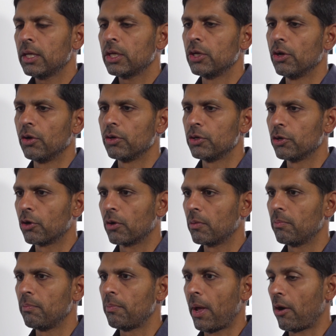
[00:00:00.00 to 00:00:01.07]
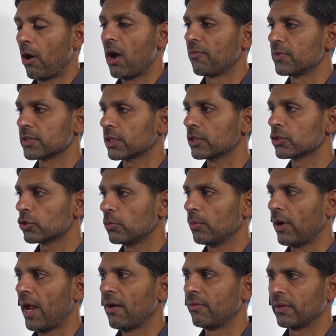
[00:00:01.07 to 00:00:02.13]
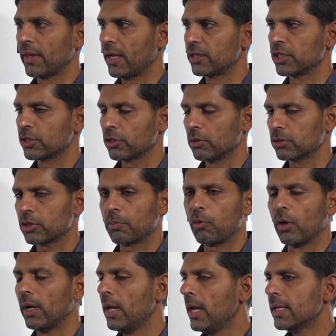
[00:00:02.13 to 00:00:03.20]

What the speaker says: you're better off as a consumer having that digital support.